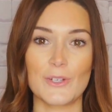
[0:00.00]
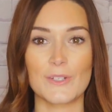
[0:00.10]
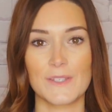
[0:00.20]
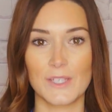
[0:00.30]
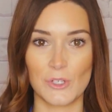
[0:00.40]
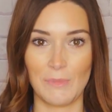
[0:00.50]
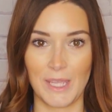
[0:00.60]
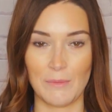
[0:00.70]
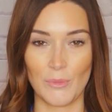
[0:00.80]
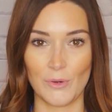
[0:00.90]
your
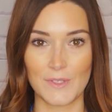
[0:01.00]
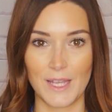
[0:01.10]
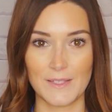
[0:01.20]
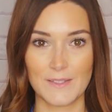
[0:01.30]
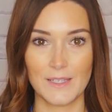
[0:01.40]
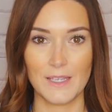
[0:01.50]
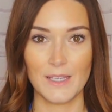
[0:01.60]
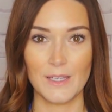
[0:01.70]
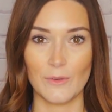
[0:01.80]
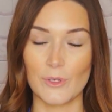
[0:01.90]
decision-making process,
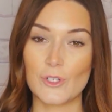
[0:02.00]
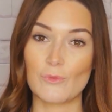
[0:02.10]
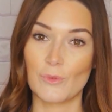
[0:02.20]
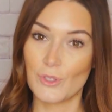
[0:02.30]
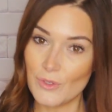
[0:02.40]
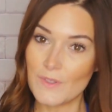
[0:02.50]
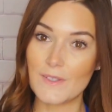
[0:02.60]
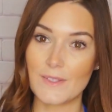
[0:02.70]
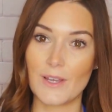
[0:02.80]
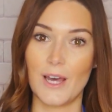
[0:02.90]
which
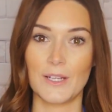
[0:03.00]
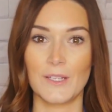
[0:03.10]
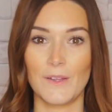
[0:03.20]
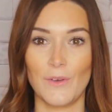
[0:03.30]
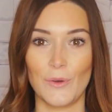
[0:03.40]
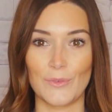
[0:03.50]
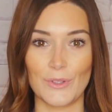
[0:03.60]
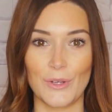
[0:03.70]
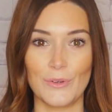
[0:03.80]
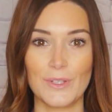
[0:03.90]
reduces the cognitive
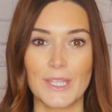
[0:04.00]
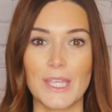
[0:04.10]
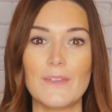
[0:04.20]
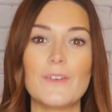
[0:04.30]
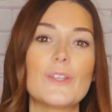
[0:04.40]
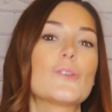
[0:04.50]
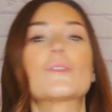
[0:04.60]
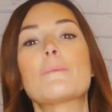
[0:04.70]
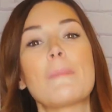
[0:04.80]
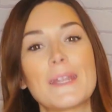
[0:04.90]
overload, giving you
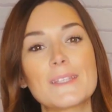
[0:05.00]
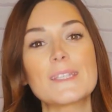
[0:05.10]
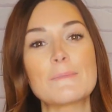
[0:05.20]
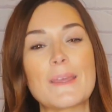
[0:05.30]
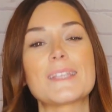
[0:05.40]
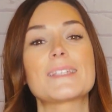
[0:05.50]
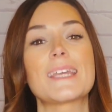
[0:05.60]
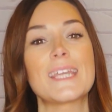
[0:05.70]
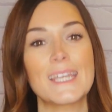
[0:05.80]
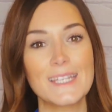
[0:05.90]
the mental space to
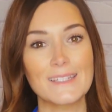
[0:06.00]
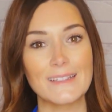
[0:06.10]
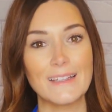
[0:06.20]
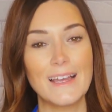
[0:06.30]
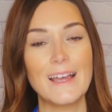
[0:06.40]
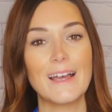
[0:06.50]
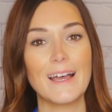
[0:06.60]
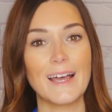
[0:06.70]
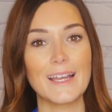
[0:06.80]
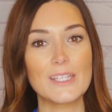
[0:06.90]
handle
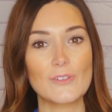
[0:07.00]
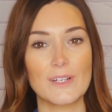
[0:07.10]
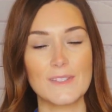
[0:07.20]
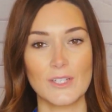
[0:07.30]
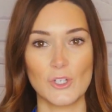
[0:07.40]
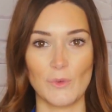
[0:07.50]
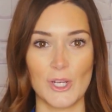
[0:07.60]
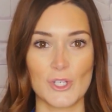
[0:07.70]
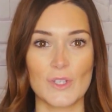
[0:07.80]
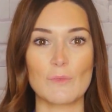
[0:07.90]
high-stress
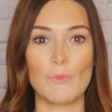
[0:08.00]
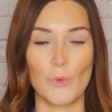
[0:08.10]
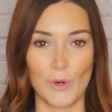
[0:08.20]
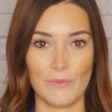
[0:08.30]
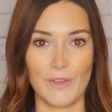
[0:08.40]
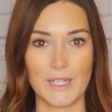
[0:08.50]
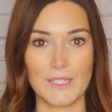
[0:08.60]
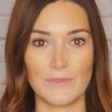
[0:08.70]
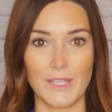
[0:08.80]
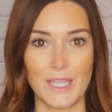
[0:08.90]
situations more
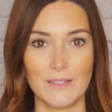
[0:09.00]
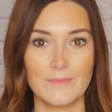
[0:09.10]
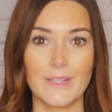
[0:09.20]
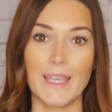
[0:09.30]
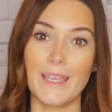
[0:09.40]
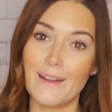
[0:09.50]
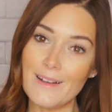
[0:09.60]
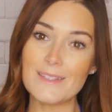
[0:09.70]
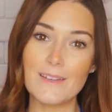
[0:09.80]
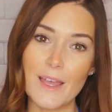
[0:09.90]
effectively. It
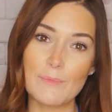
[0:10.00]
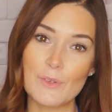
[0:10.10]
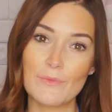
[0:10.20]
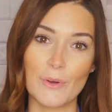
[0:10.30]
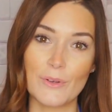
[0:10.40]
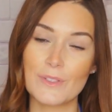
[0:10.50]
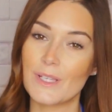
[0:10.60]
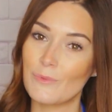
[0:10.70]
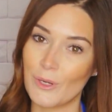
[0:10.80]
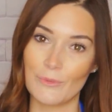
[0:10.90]
also helps you focus
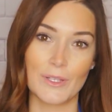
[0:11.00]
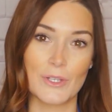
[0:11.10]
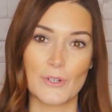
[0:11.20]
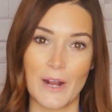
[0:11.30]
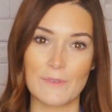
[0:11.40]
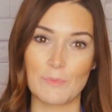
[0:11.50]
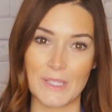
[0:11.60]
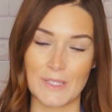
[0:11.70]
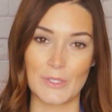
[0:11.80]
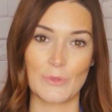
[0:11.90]
on what really drives
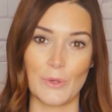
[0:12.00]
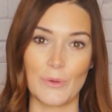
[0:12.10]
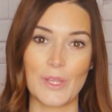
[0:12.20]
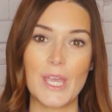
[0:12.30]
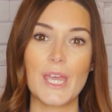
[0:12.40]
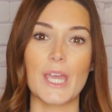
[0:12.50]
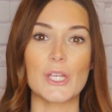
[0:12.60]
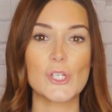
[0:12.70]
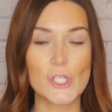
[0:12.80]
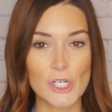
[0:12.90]
business growth,
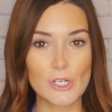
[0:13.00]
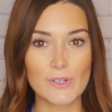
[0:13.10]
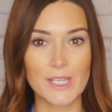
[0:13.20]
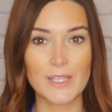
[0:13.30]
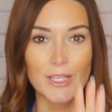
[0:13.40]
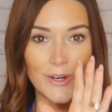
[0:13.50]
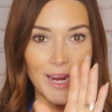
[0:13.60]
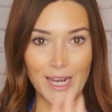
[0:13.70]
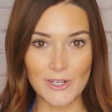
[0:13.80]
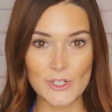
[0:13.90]
ensuring that your
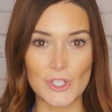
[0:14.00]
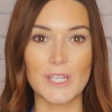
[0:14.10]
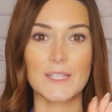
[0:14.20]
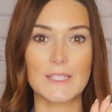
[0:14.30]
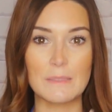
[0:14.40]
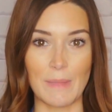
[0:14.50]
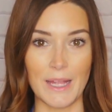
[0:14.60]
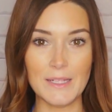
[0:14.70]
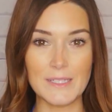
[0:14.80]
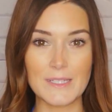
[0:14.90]
energy is
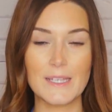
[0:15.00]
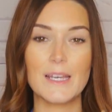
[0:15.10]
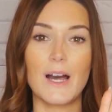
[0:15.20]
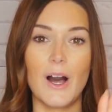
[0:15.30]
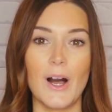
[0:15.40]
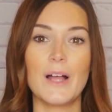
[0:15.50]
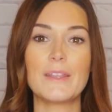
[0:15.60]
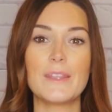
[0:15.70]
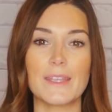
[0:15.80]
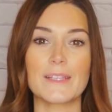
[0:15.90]
spent on
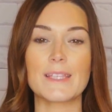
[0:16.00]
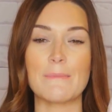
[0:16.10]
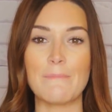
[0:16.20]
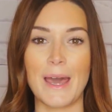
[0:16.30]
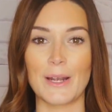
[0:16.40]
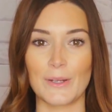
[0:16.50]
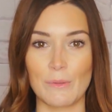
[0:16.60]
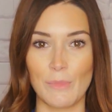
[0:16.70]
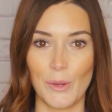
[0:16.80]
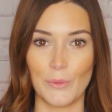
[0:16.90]
the things that matter the
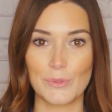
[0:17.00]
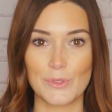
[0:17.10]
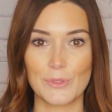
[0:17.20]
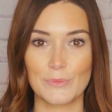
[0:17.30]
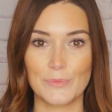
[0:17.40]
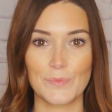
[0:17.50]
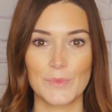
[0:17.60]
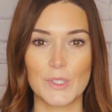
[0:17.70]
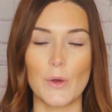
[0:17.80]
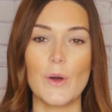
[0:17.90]
most.
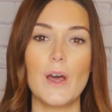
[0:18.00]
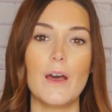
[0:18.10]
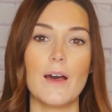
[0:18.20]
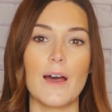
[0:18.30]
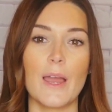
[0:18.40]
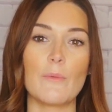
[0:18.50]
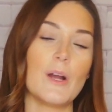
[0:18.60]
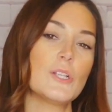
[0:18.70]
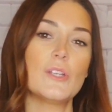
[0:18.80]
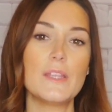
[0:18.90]
So I
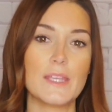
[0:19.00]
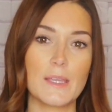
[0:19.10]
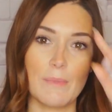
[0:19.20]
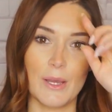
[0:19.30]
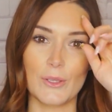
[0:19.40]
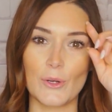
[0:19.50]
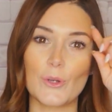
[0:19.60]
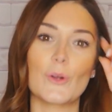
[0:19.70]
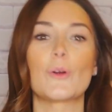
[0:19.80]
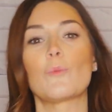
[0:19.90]
want you to think about your
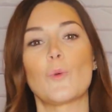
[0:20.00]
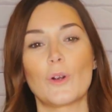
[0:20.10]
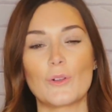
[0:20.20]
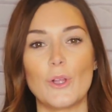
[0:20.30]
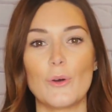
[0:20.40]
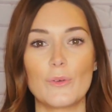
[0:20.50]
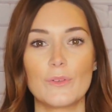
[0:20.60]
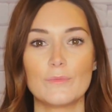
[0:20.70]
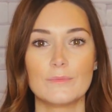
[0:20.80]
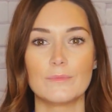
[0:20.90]
current workload
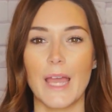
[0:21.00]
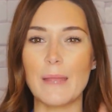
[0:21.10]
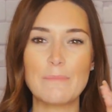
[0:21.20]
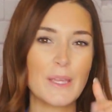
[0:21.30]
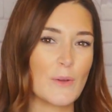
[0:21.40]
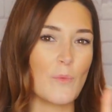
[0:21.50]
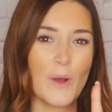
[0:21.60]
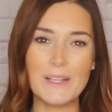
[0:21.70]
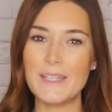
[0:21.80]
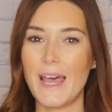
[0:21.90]
and pick
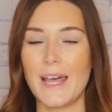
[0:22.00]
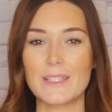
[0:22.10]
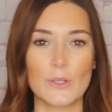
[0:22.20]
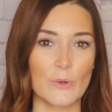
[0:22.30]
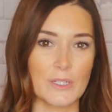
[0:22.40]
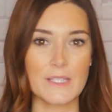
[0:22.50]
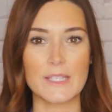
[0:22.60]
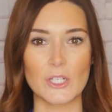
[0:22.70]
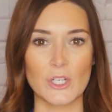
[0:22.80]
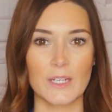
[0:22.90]
one task or
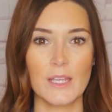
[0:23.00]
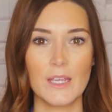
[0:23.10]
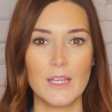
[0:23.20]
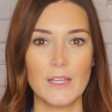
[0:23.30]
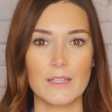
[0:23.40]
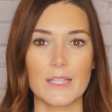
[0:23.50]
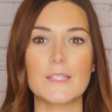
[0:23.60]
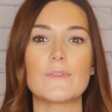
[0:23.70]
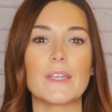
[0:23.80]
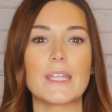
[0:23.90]
decision
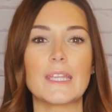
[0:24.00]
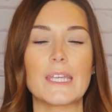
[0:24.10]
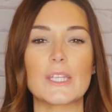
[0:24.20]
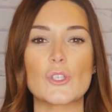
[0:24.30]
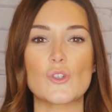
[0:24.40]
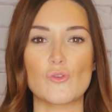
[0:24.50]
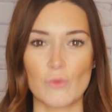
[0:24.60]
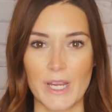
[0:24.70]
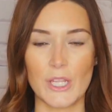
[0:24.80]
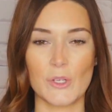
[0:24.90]
that's feeling like it's
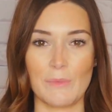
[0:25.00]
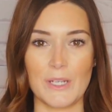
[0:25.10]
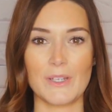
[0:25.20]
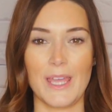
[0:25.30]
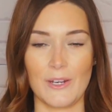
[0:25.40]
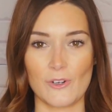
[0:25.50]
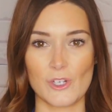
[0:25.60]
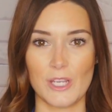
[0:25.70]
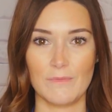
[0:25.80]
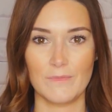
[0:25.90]
draining your mental
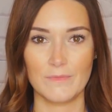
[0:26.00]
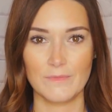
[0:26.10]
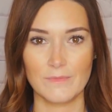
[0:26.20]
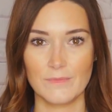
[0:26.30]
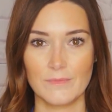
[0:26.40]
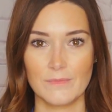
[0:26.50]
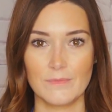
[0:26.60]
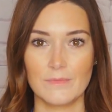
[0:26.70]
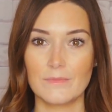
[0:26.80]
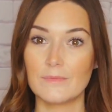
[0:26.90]
energy.
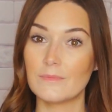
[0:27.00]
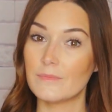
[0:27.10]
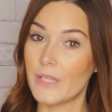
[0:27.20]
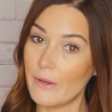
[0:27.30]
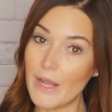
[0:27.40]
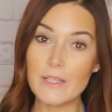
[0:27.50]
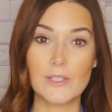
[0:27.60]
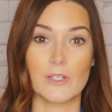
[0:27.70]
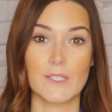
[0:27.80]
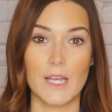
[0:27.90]
Now
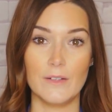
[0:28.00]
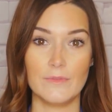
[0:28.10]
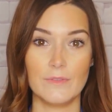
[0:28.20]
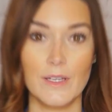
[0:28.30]
ask yourself,